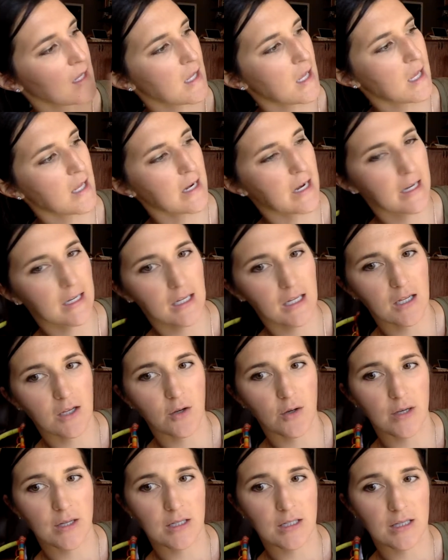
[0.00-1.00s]
And I can
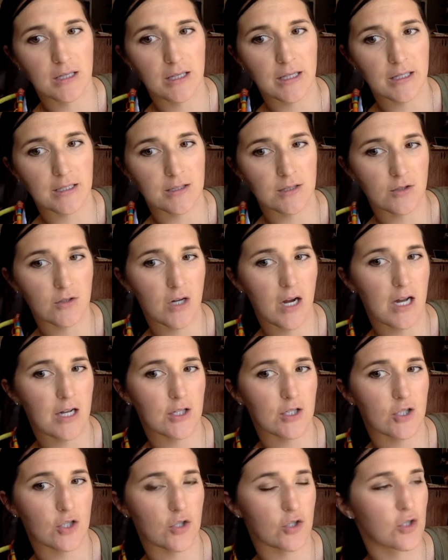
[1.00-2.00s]
go ahead and click
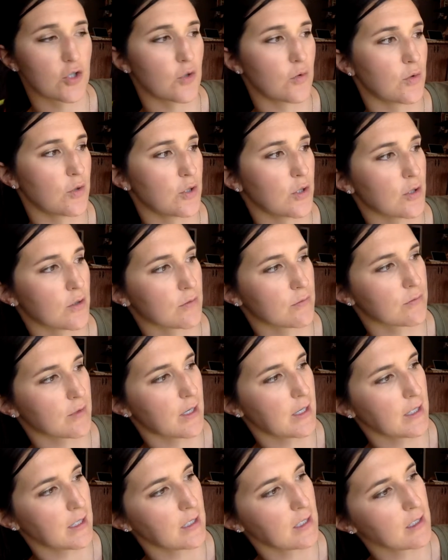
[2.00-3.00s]
Scratch Junior
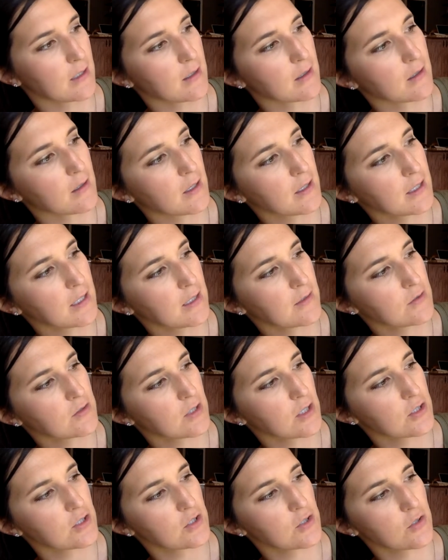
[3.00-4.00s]
right here. Again, if
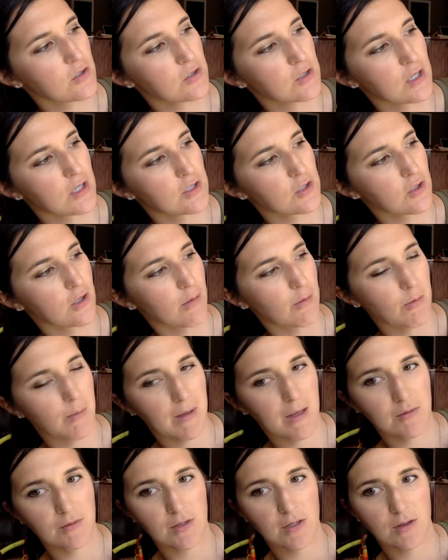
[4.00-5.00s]
Scratch Junior is not showing up, you
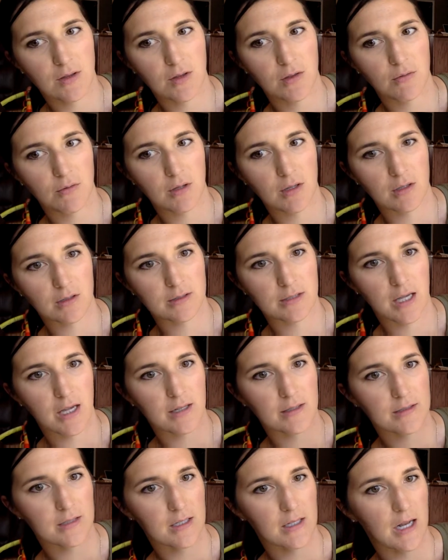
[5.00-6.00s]
might have to hit the three little
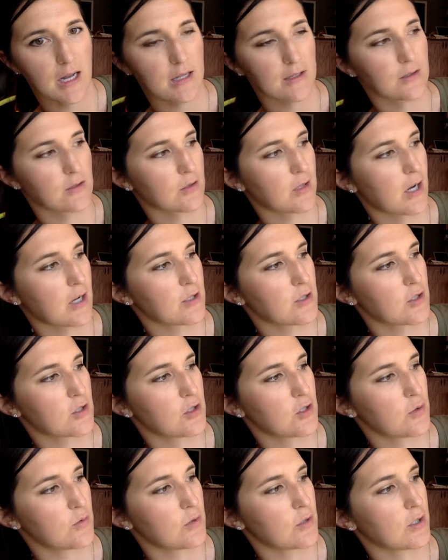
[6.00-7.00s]
dots and add Scratch
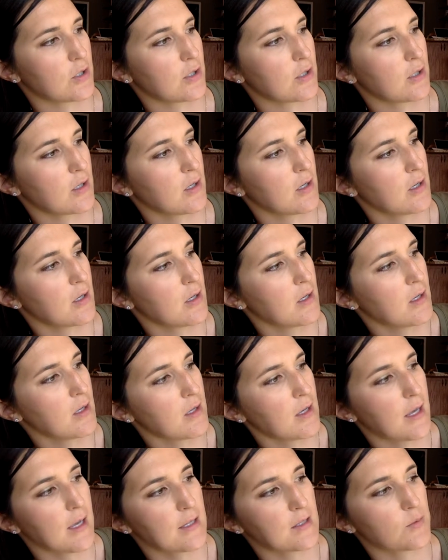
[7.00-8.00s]
Junior
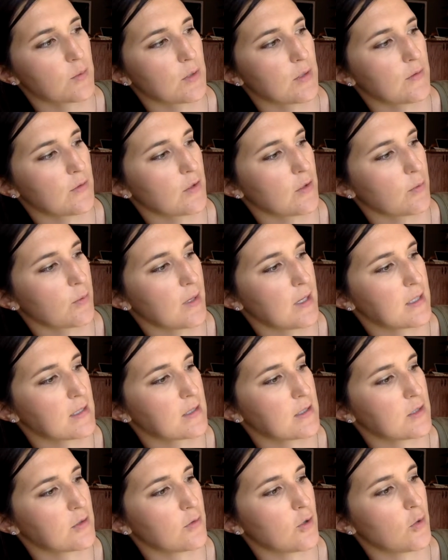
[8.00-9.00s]
as one of your
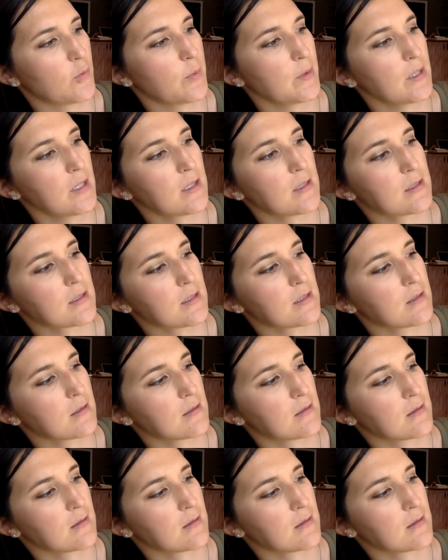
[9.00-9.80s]
ways to open it.